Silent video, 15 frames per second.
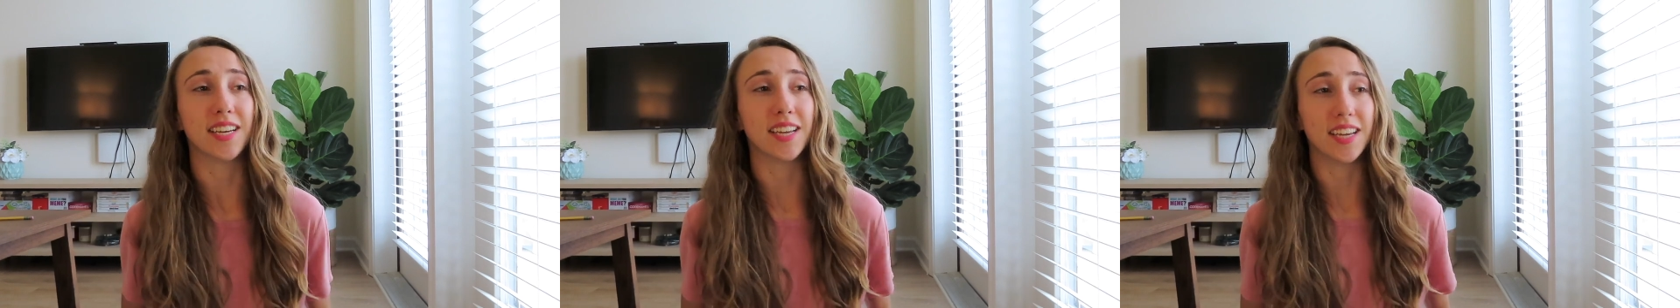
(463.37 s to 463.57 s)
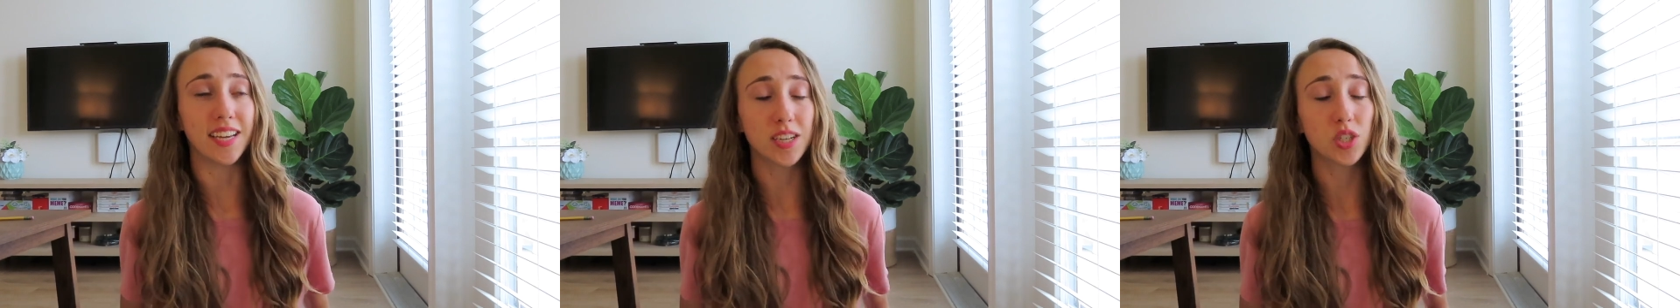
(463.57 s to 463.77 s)

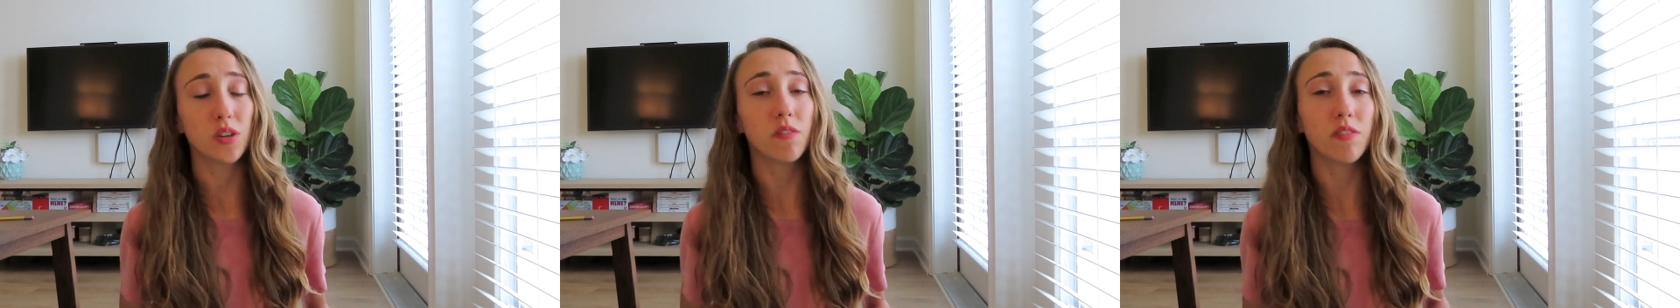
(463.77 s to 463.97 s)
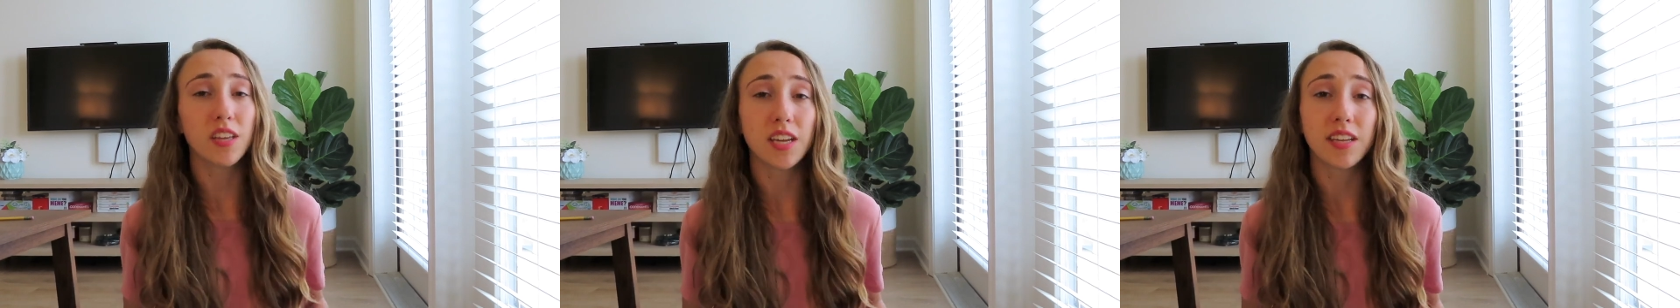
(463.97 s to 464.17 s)
each
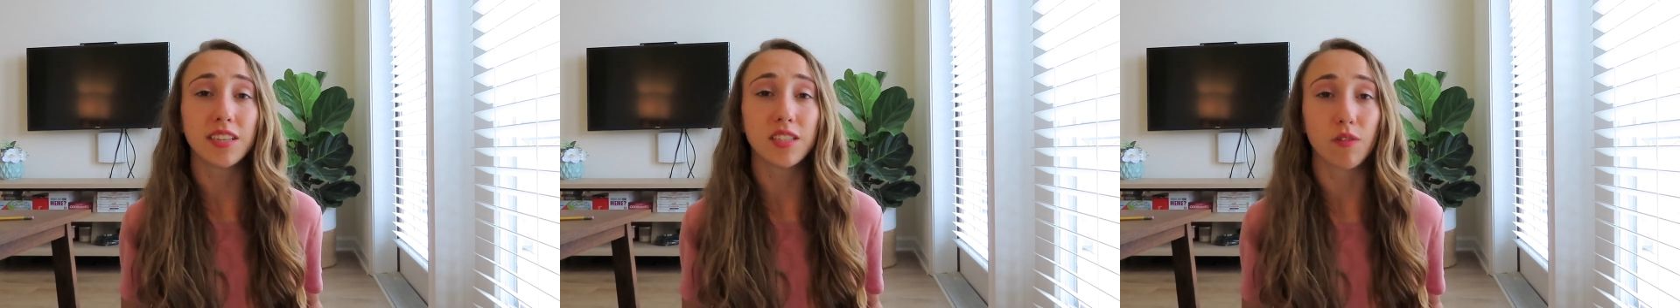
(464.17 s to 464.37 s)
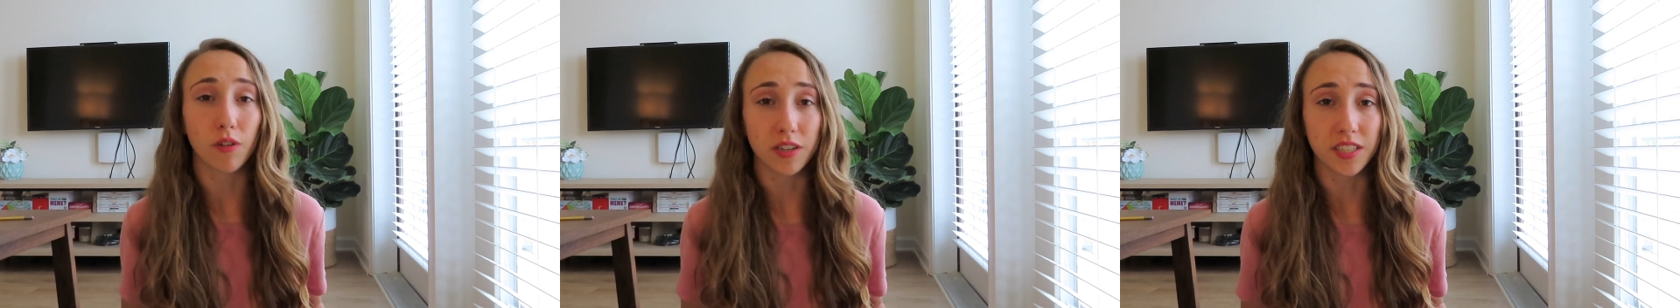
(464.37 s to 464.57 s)
of
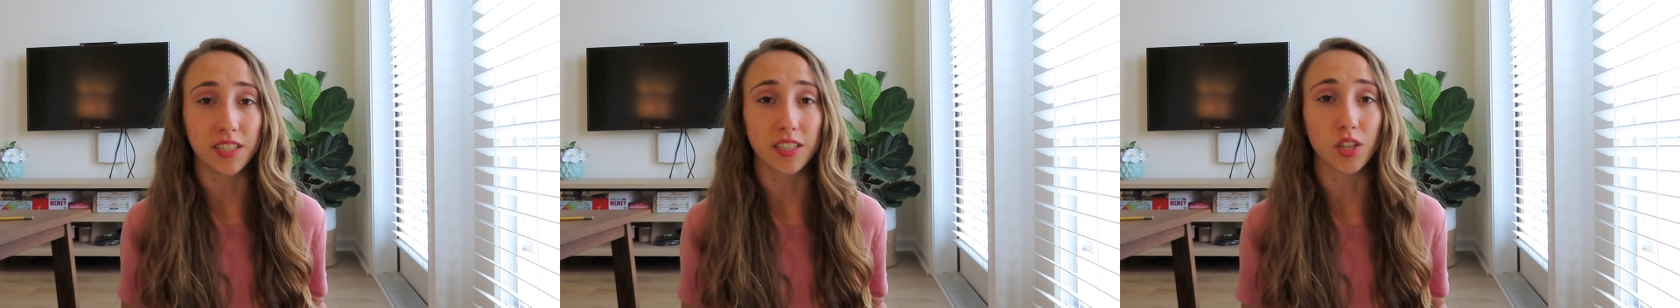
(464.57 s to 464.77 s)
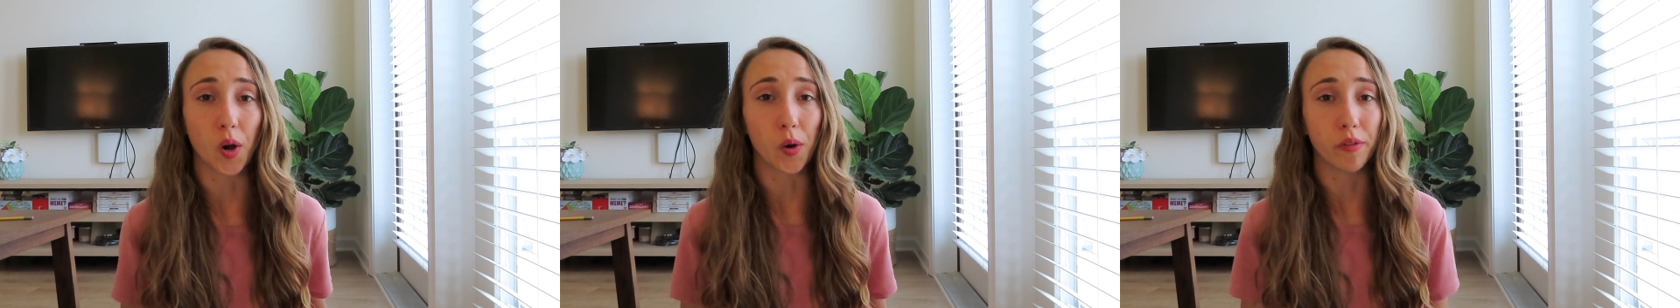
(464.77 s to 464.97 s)
these
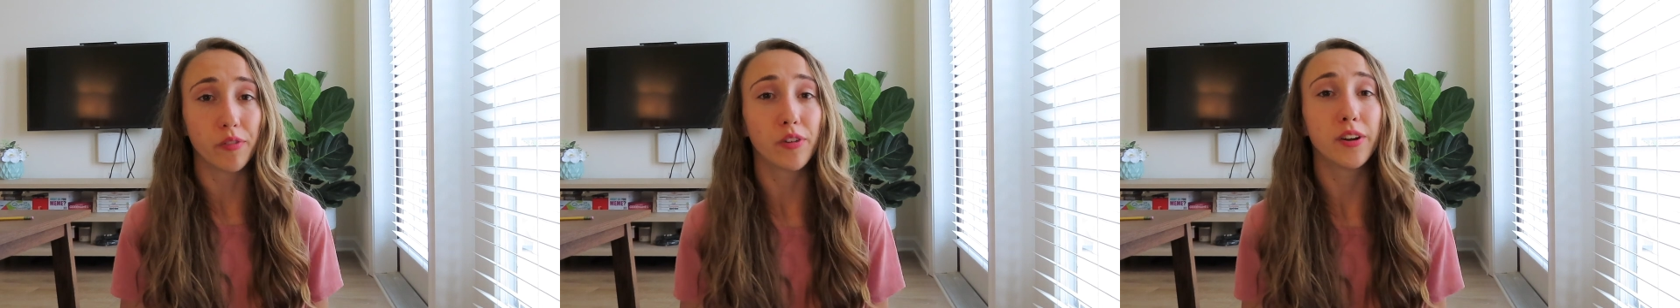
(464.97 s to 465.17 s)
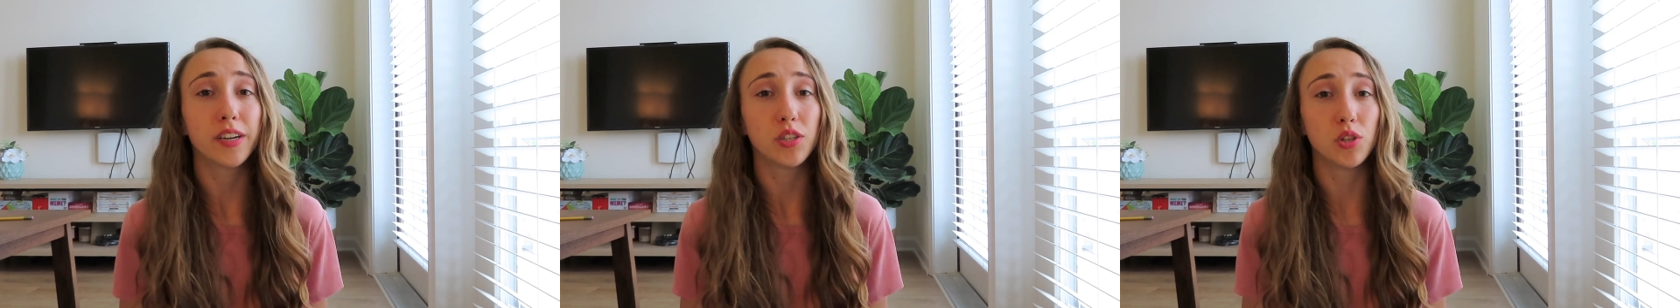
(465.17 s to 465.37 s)
verses are
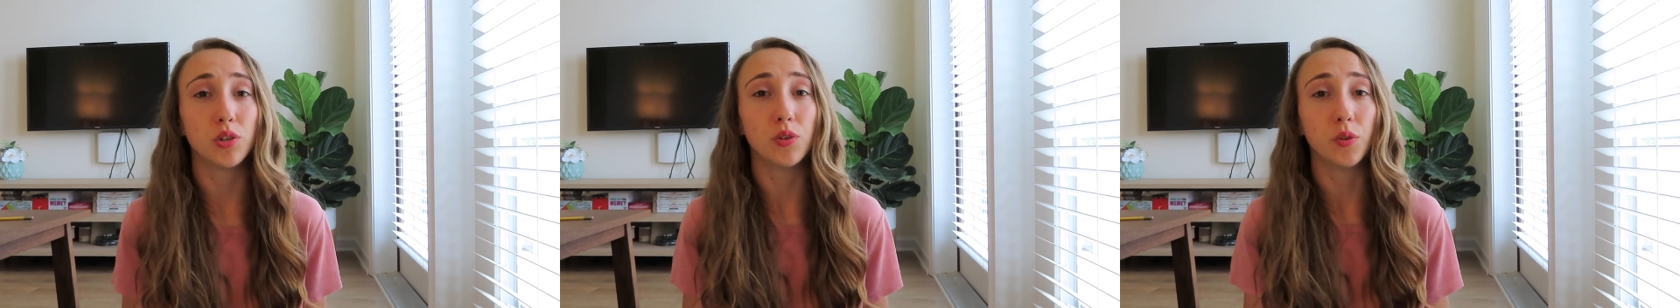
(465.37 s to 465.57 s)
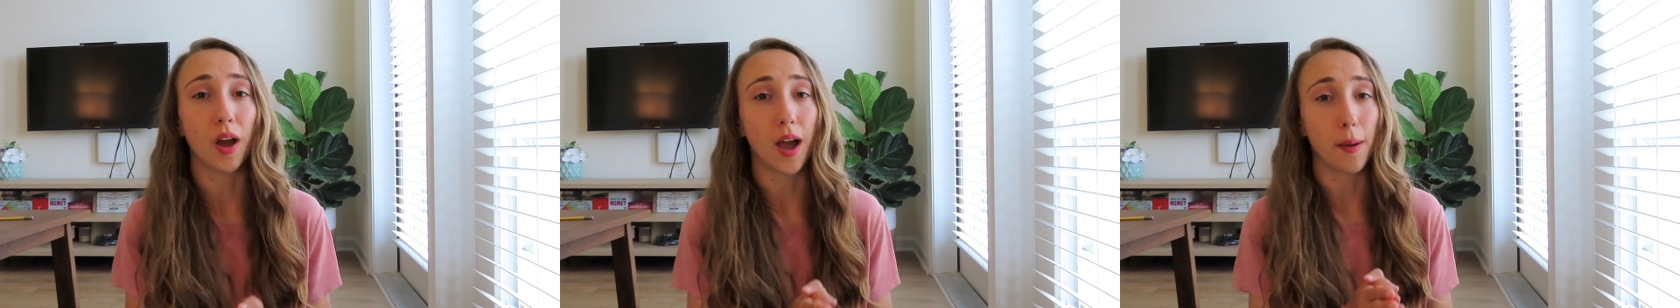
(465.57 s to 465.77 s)
referring
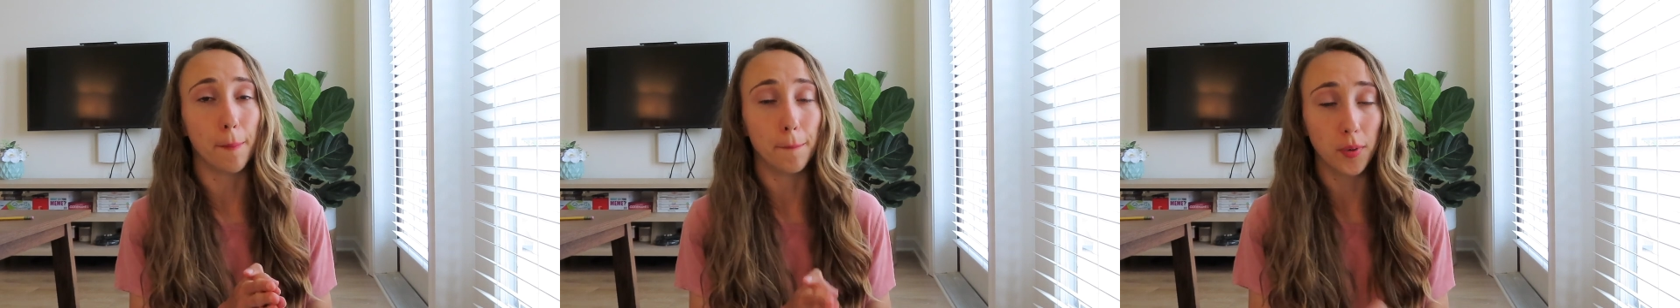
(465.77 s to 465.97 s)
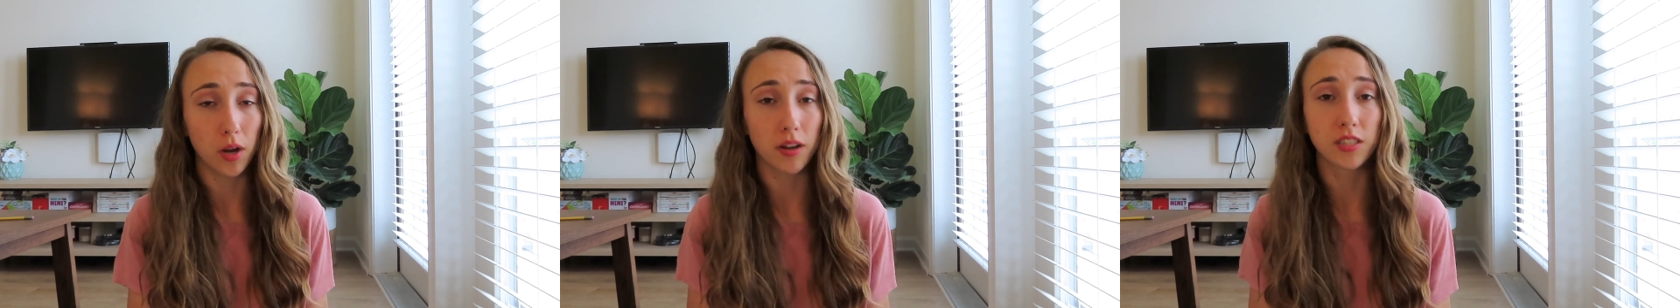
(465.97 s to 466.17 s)
to
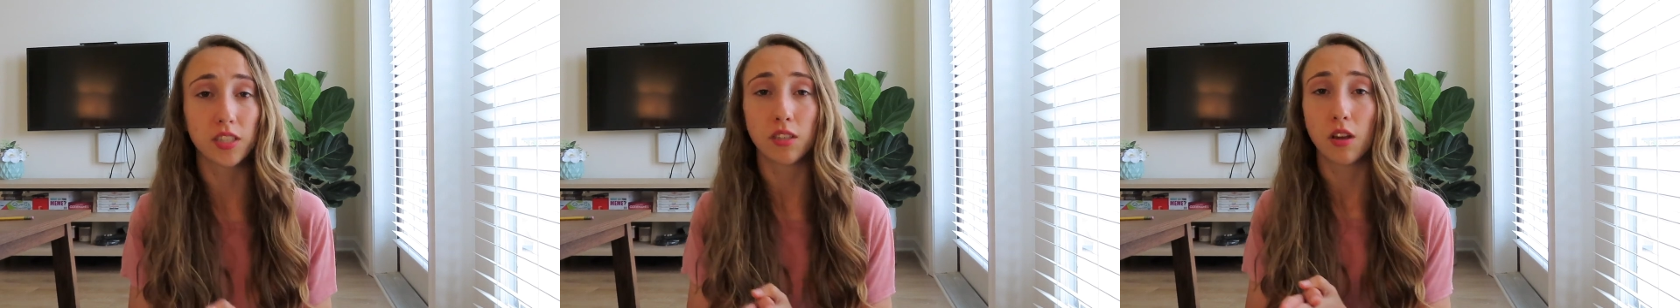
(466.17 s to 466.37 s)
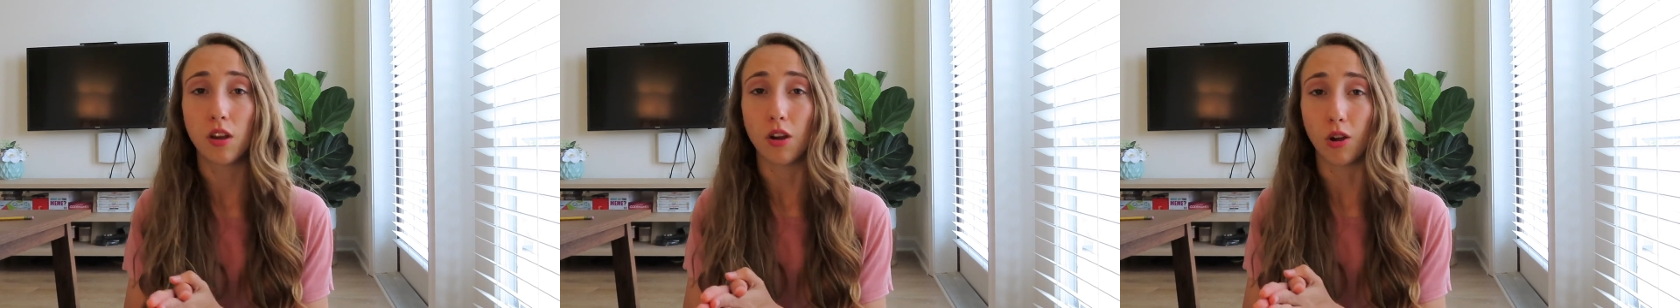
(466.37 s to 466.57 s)

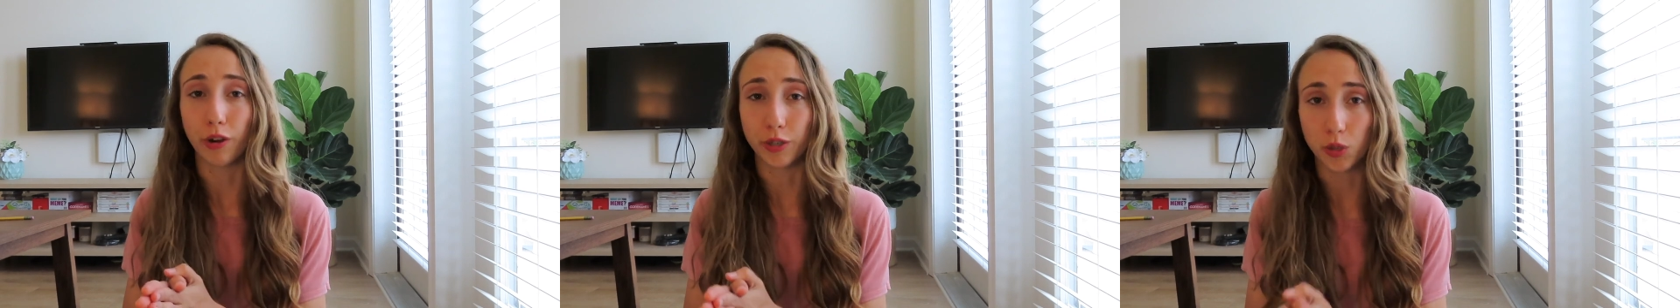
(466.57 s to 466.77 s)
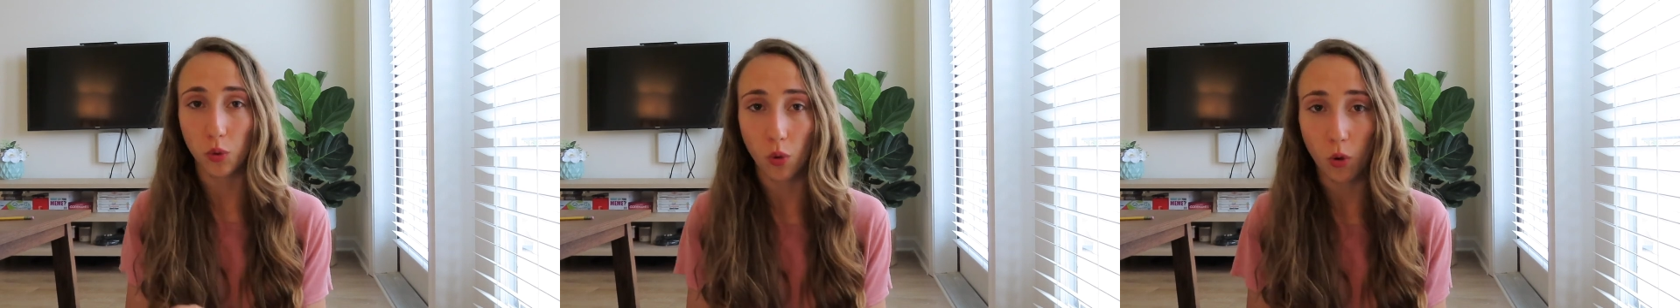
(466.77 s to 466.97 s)
books
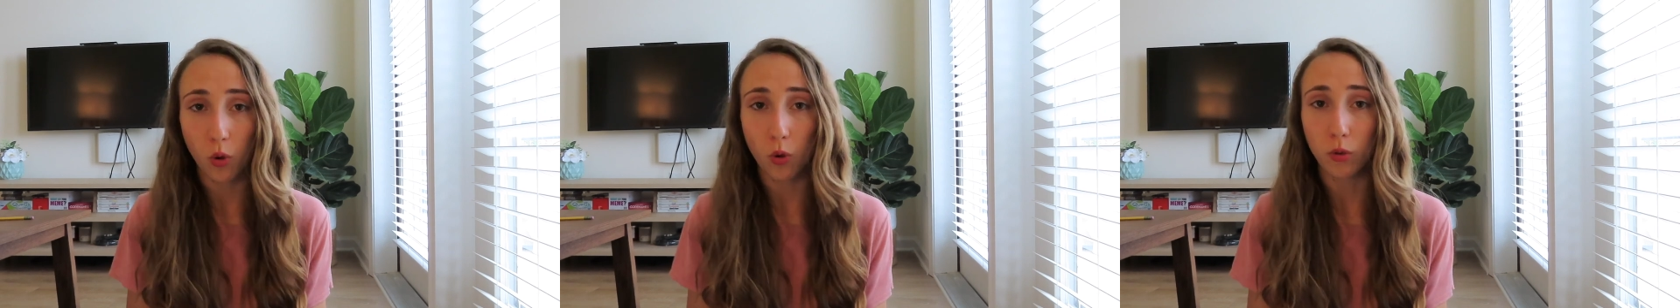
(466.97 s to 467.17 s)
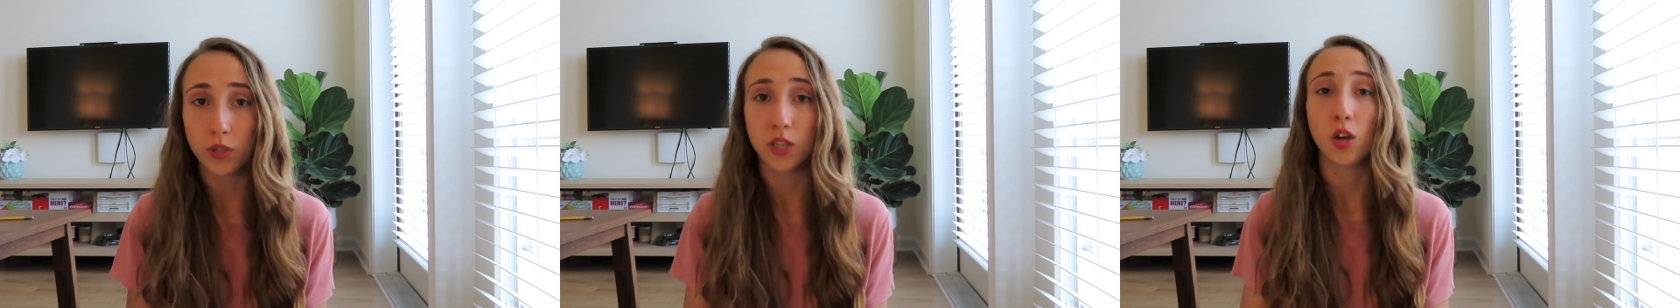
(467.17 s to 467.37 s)
or
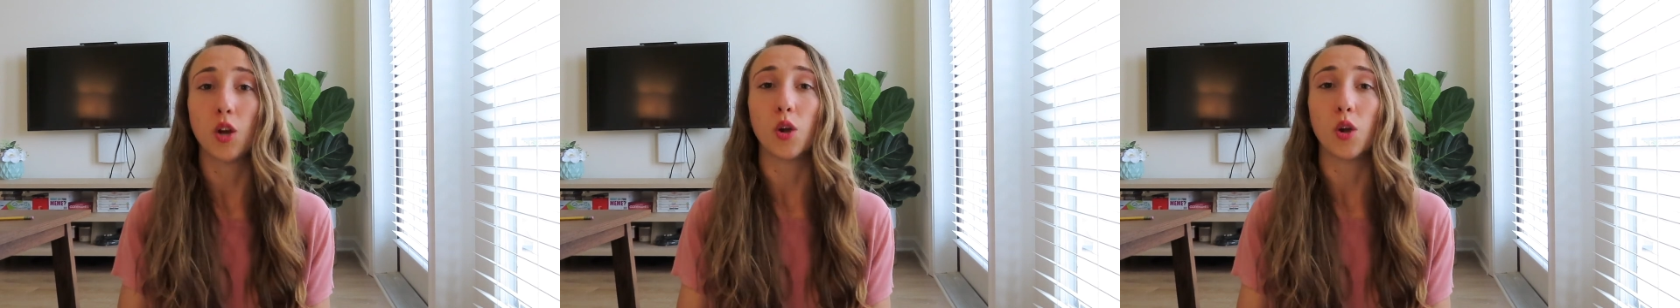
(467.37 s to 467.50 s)
scrolls